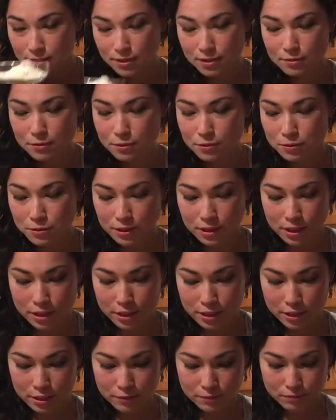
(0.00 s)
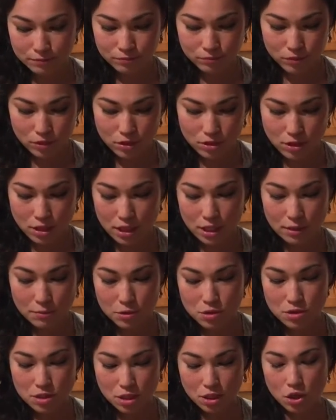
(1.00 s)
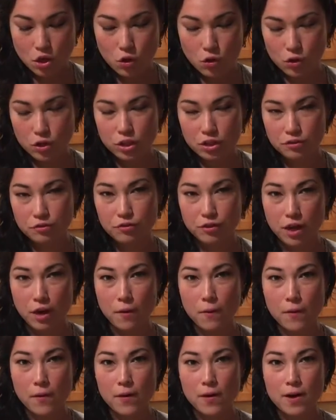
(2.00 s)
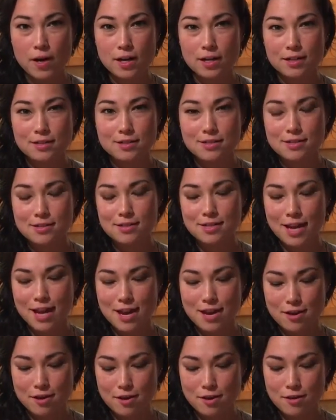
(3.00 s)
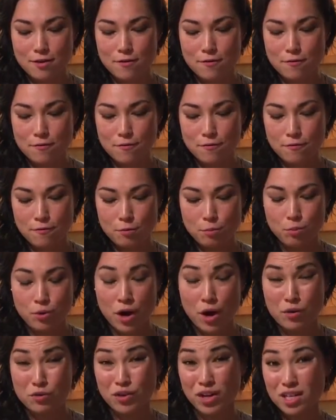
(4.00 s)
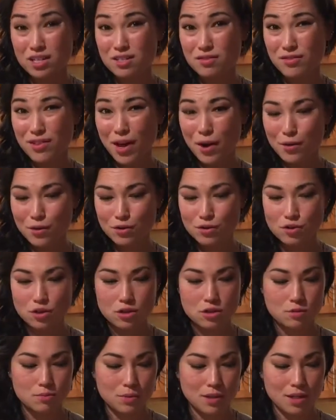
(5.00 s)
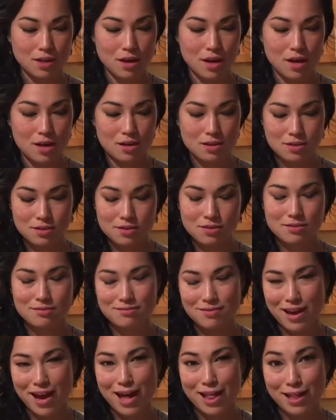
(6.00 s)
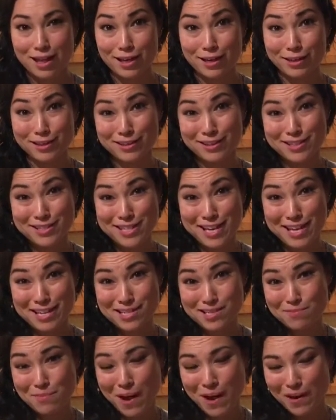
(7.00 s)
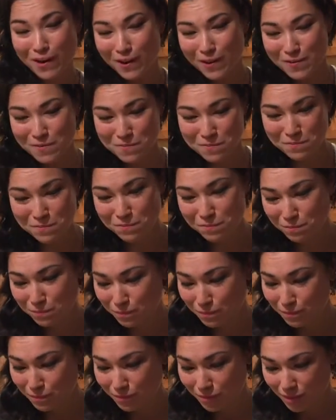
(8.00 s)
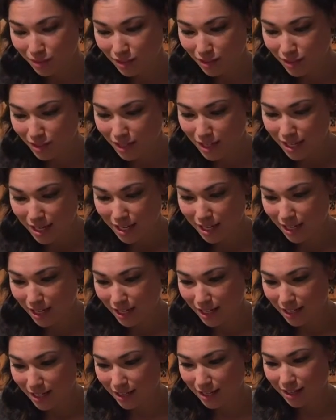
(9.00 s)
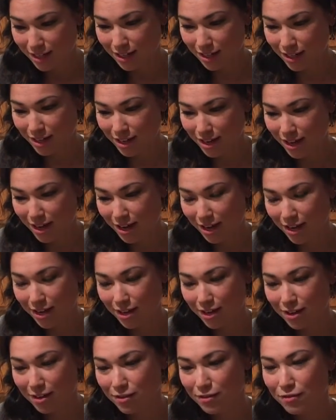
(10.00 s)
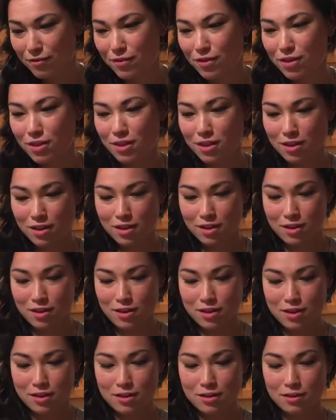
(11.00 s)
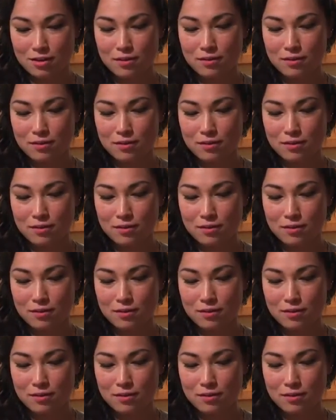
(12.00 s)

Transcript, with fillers: Smells really good. And I'm using coconut flour instead of brown rice flour just because I like the taste better. And I have the